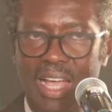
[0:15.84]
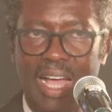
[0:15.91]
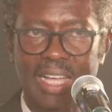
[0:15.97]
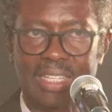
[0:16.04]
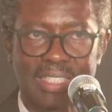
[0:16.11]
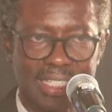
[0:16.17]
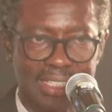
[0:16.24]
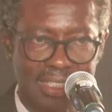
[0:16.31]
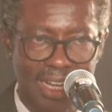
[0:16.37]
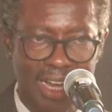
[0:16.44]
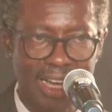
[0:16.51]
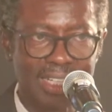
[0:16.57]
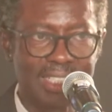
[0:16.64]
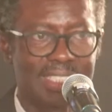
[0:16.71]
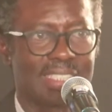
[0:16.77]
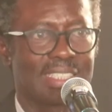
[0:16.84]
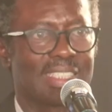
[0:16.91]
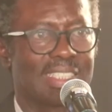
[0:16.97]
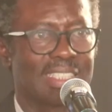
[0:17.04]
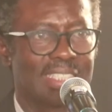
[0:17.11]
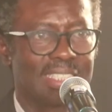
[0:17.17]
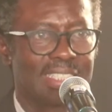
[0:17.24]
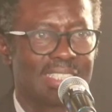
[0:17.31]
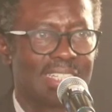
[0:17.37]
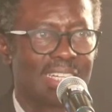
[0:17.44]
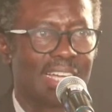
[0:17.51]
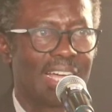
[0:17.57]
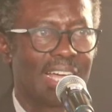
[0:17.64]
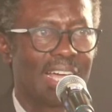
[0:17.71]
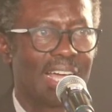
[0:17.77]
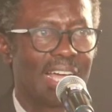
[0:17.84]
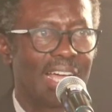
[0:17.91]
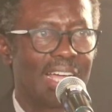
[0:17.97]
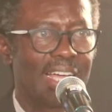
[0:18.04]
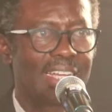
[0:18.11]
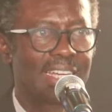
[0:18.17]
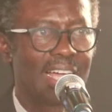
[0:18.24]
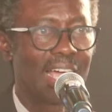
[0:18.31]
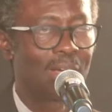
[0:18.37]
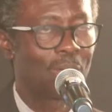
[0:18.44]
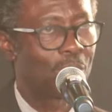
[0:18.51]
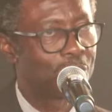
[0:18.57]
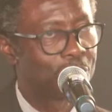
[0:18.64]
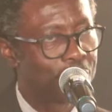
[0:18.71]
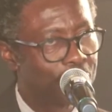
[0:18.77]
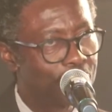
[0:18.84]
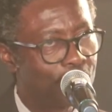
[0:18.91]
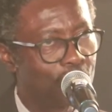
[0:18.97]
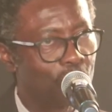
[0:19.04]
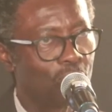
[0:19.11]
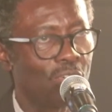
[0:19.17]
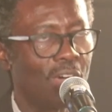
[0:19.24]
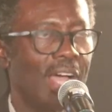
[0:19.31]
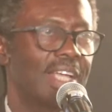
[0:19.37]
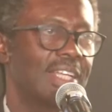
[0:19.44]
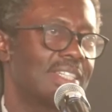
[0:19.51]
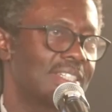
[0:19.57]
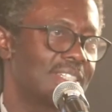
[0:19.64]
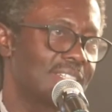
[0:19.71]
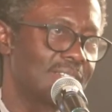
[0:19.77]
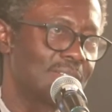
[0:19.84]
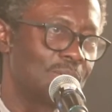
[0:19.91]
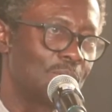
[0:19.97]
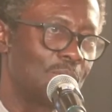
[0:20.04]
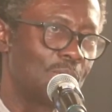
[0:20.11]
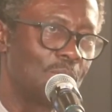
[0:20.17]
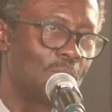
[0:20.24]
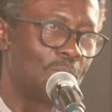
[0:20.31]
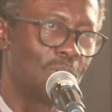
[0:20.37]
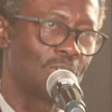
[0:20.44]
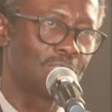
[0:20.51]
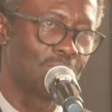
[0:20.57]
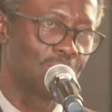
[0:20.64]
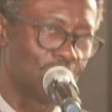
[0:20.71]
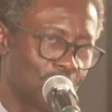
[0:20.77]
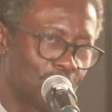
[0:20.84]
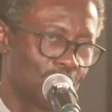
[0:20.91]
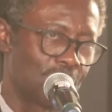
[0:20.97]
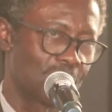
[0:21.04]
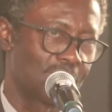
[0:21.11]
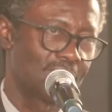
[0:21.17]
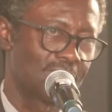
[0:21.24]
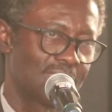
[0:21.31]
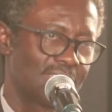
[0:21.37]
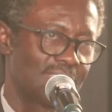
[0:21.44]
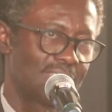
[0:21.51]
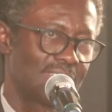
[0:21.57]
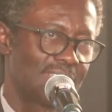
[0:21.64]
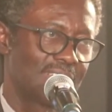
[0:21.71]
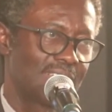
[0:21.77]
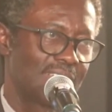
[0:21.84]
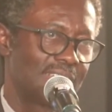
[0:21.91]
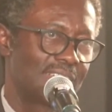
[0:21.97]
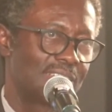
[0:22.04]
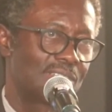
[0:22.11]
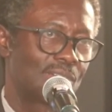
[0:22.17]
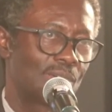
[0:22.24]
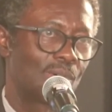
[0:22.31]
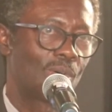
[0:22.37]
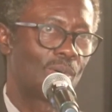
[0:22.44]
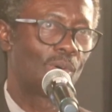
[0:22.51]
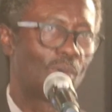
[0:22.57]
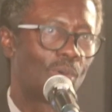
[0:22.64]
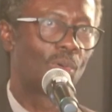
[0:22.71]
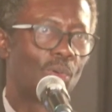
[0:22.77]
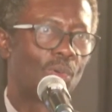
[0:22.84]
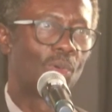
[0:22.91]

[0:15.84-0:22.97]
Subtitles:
a child, and I continue to fight mosquitoes. So